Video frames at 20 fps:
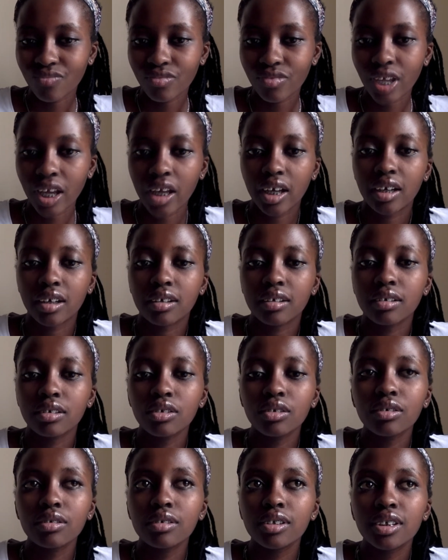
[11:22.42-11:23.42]
like,
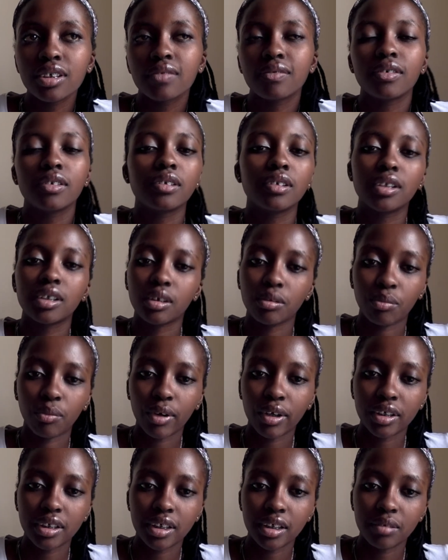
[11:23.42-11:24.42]
you'll just feel
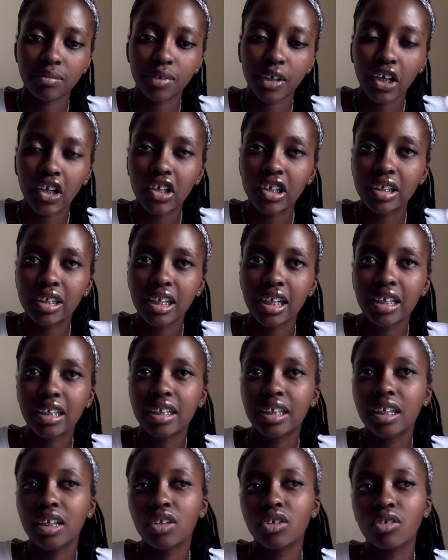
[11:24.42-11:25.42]
disappointed because let's
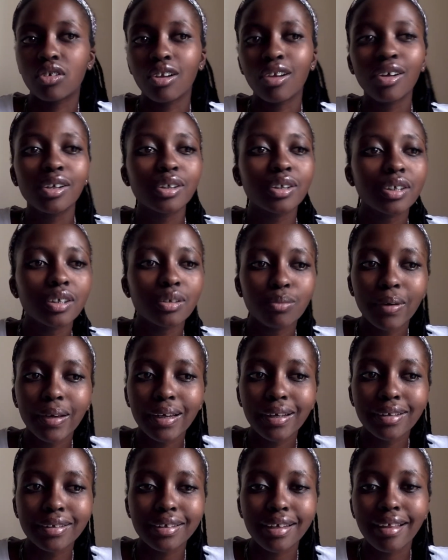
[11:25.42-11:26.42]
say you lost
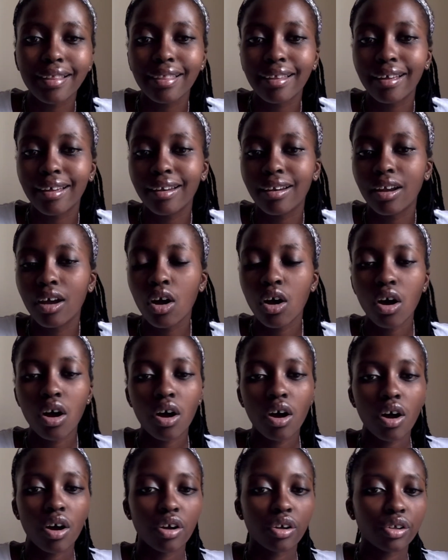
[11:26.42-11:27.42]
weight and then
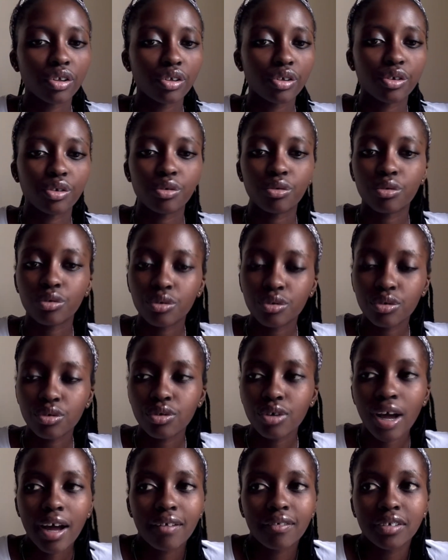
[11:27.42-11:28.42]
you
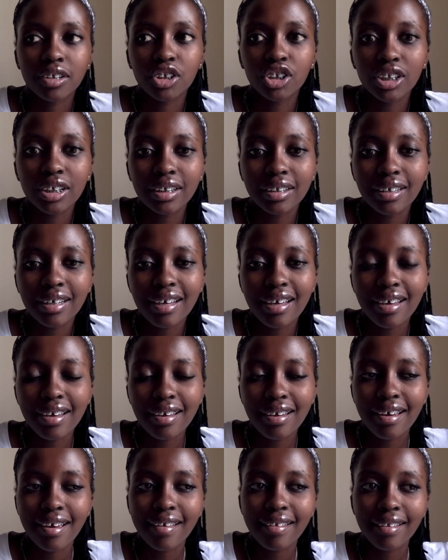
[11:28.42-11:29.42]
have a cheat day
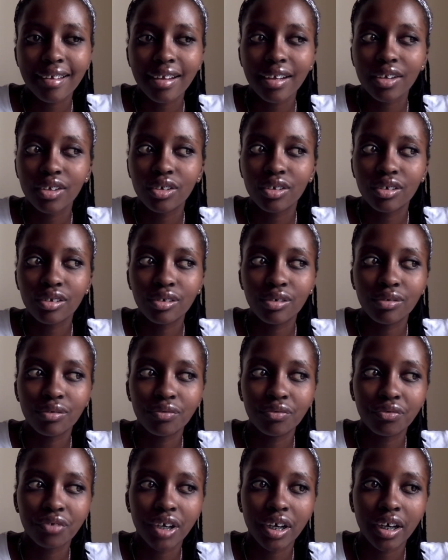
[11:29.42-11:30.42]
and then you
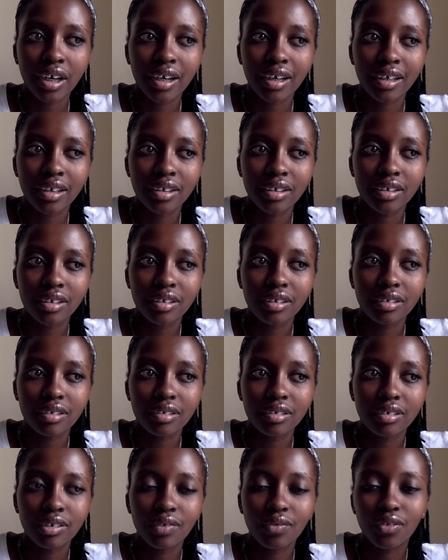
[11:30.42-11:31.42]
find
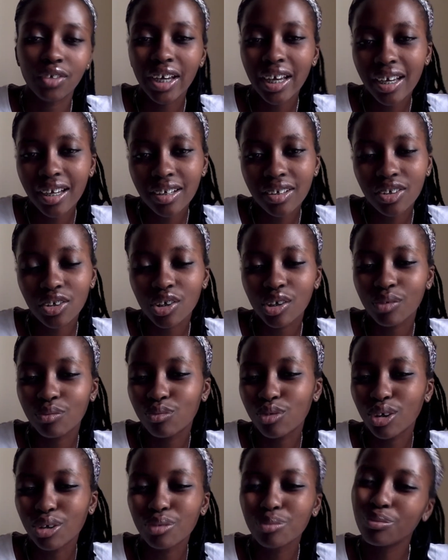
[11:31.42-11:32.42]
you've gained or you've
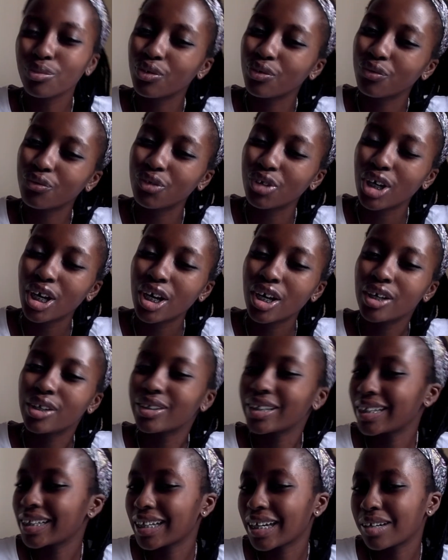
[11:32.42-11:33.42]
not moved.
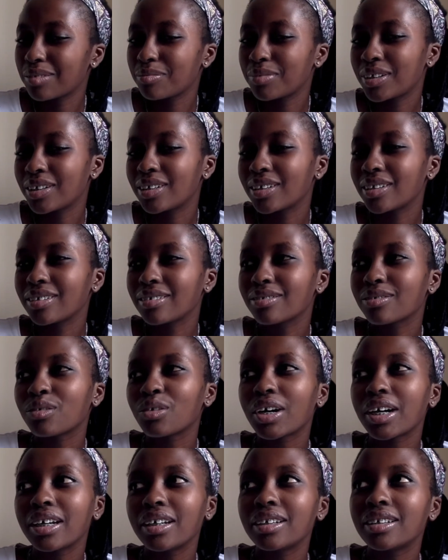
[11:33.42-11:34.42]
So it can be
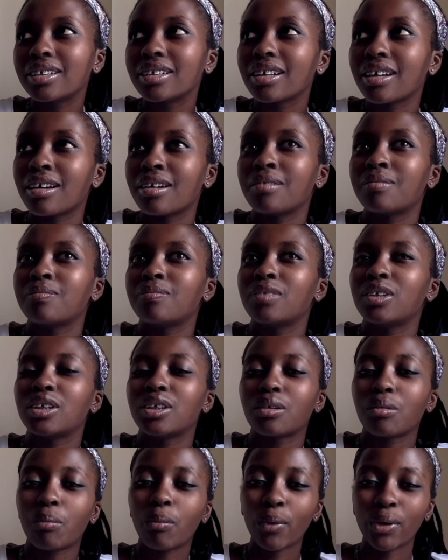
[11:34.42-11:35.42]
quite
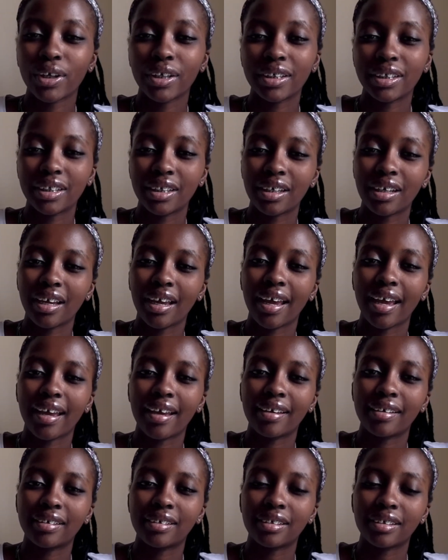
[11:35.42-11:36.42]
disappointing.
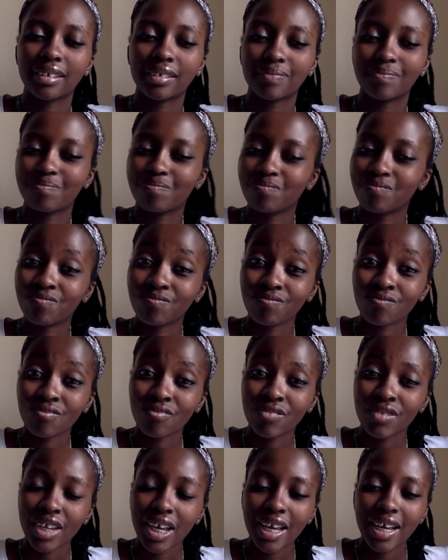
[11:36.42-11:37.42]
And
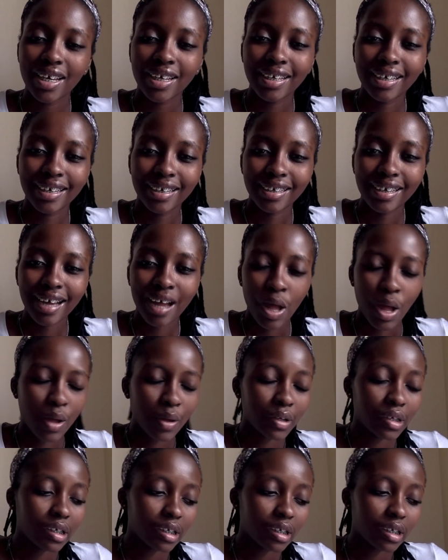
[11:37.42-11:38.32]
yeah,